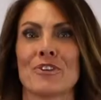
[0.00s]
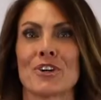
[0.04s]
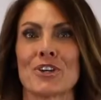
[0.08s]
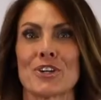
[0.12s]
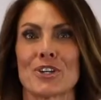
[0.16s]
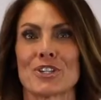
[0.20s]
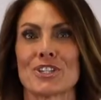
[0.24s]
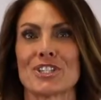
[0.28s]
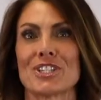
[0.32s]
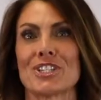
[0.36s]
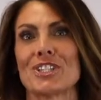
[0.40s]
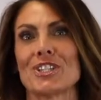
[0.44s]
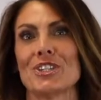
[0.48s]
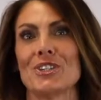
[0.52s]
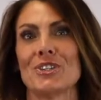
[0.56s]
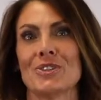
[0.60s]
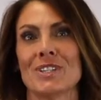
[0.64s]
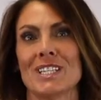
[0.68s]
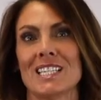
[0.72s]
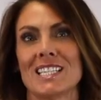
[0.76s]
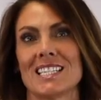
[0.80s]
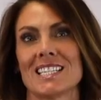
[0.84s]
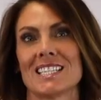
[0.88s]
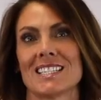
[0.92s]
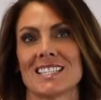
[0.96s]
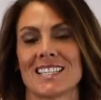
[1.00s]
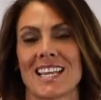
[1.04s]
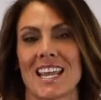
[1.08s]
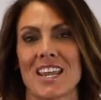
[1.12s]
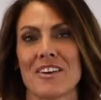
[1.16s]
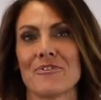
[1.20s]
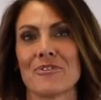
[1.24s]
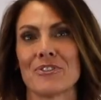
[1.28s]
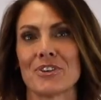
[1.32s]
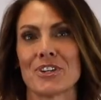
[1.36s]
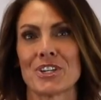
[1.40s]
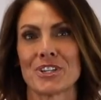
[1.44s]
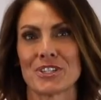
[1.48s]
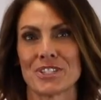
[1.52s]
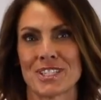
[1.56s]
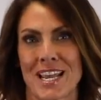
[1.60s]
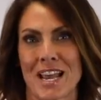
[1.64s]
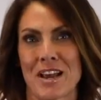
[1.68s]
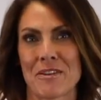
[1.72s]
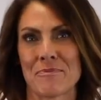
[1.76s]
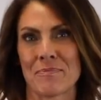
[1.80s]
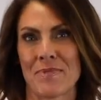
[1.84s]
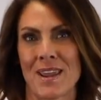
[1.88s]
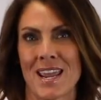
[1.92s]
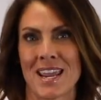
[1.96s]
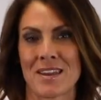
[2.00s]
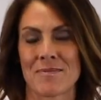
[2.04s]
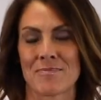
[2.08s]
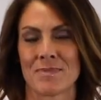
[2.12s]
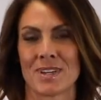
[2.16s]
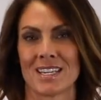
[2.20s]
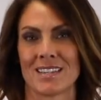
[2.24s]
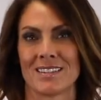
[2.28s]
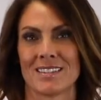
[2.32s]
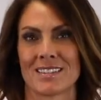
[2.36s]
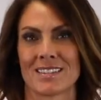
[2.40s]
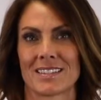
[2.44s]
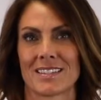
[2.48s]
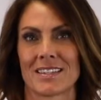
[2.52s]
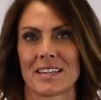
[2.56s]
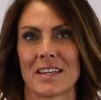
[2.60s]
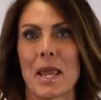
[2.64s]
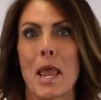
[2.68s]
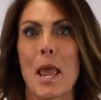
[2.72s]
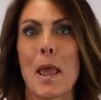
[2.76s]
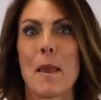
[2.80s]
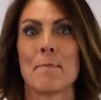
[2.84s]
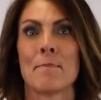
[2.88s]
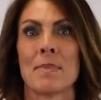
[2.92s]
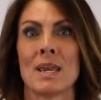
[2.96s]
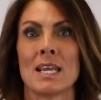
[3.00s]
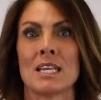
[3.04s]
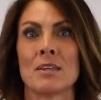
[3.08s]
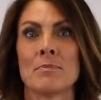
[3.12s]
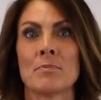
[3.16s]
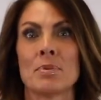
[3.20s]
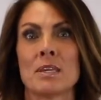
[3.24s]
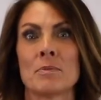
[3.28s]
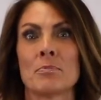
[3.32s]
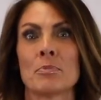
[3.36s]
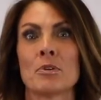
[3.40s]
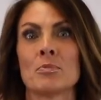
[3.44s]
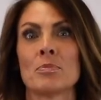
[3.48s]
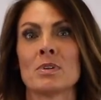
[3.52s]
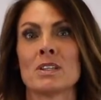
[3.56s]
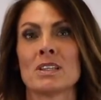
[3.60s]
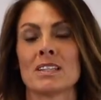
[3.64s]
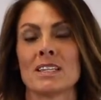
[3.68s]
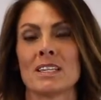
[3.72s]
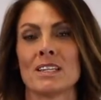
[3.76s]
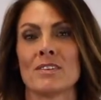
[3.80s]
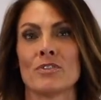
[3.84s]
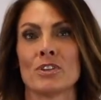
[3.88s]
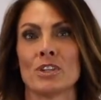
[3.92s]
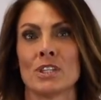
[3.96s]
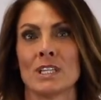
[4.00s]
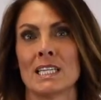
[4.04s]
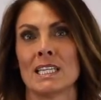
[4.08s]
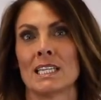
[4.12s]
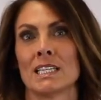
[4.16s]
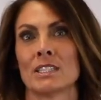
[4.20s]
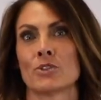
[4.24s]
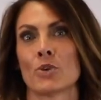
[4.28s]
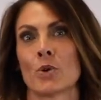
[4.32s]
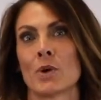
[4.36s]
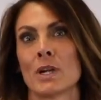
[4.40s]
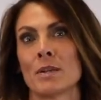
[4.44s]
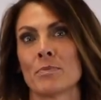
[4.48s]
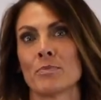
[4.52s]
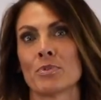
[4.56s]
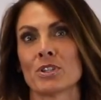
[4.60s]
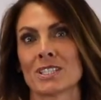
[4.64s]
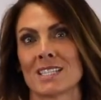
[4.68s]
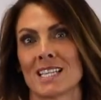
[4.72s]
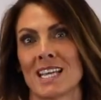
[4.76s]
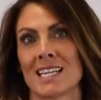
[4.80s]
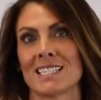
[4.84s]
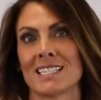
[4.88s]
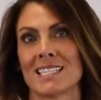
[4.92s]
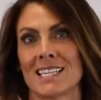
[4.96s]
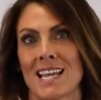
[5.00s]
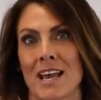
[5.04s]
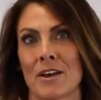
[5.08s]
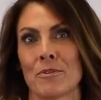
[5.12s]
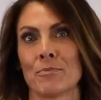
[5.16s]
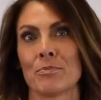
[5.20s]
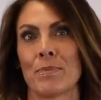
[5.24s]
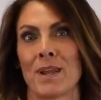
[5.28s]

First, you need to save for your down payment. Many people believe you need a 20% down